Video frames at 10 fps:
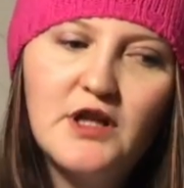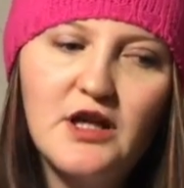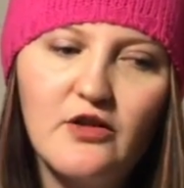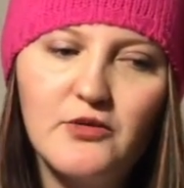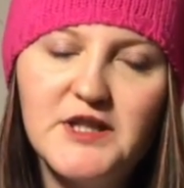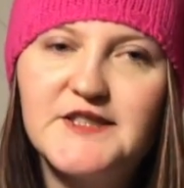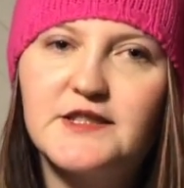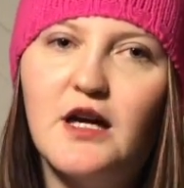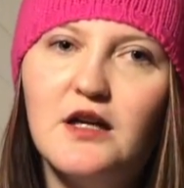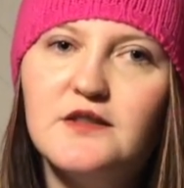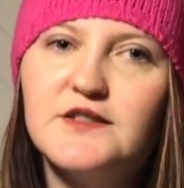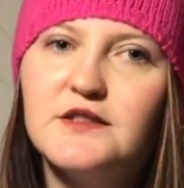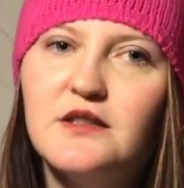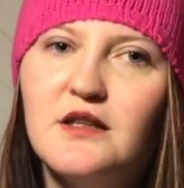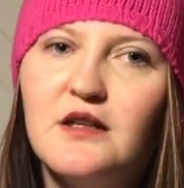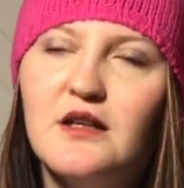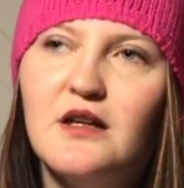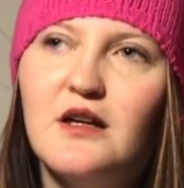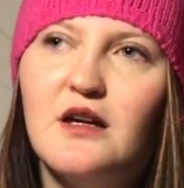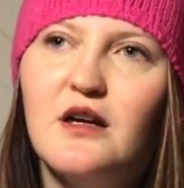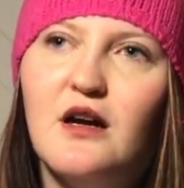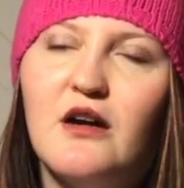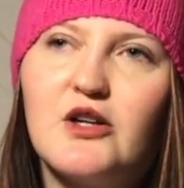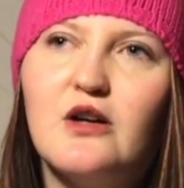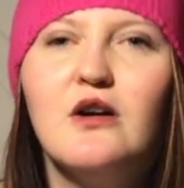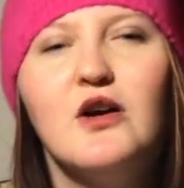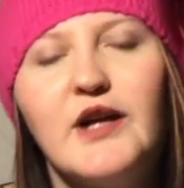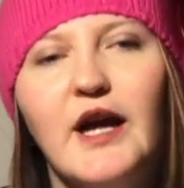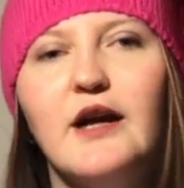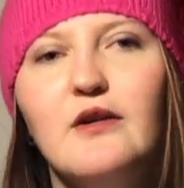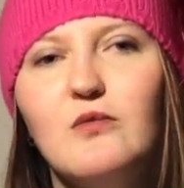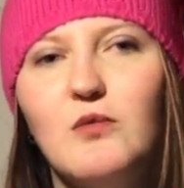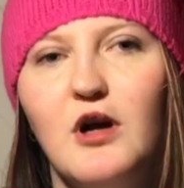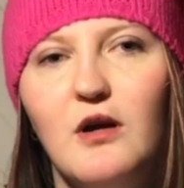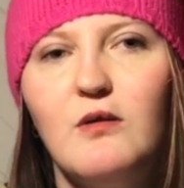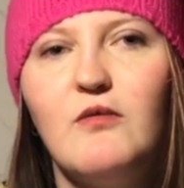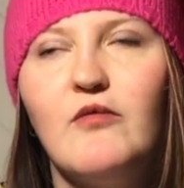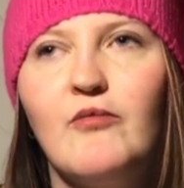like 3 stars, I go, okay, well,